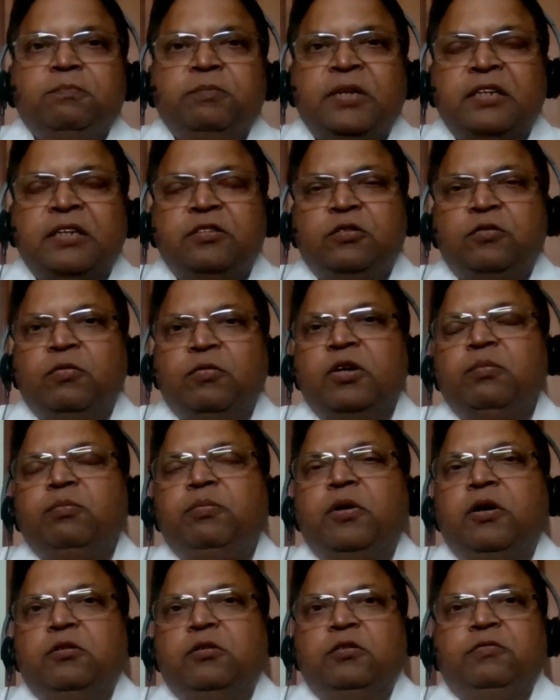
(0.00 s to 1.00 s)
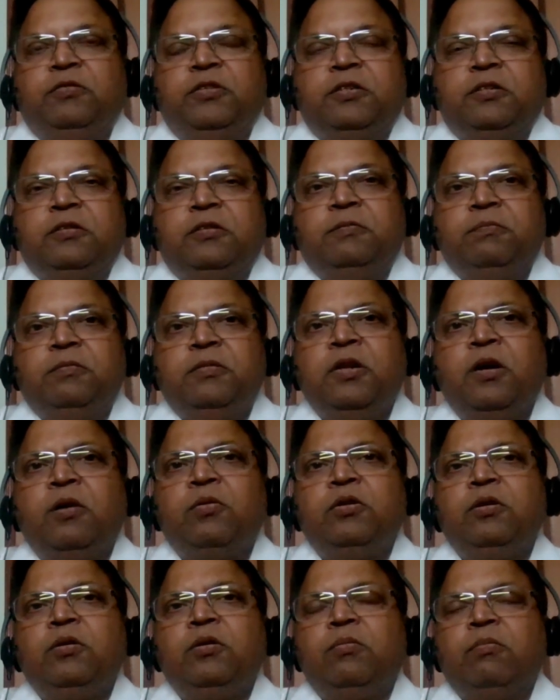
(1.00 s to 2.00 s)
That's one part of it. Correct.
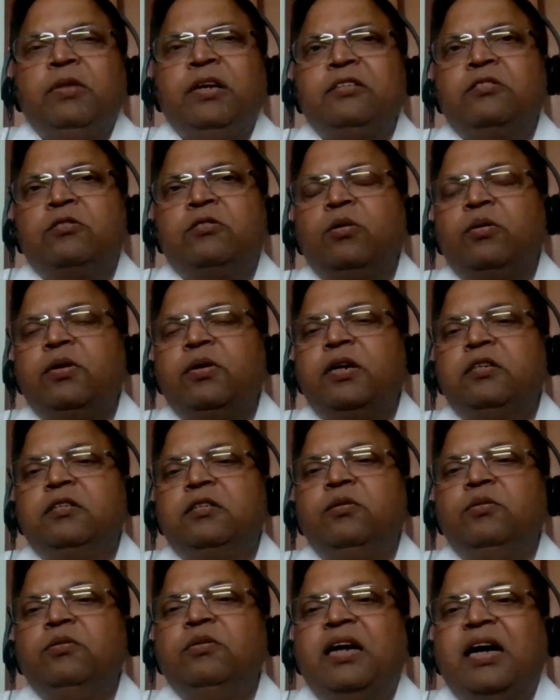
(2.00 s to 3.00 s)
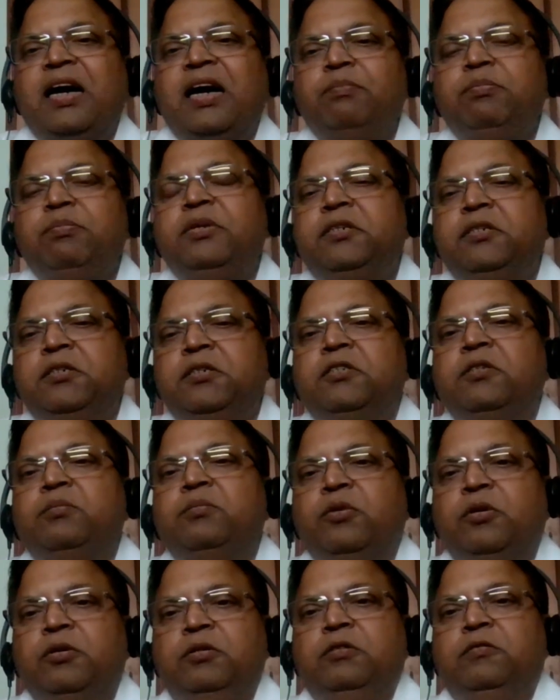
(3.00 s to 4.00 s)
Now, let's look at, the application
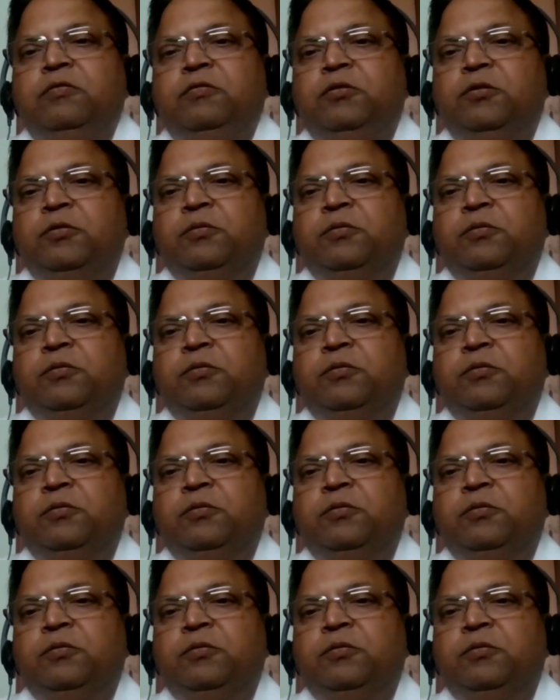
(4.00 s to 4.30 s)
point of view.